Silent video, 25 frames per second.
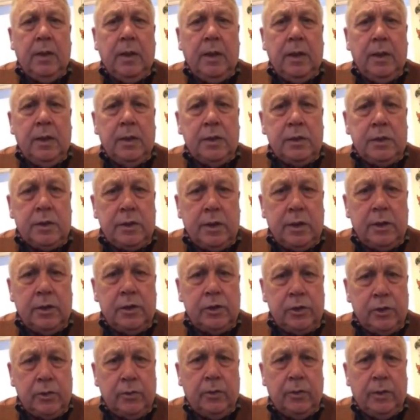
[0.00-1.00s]
in 6
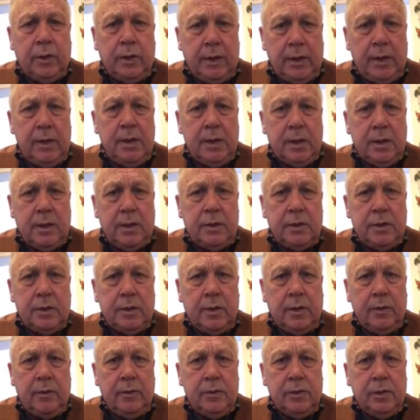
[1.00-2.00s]
short years
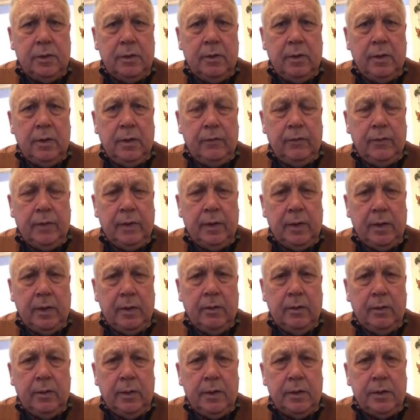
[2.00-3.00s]
that he was living
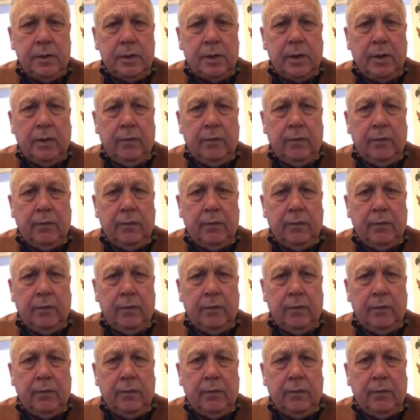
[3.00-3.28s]
in Lewes,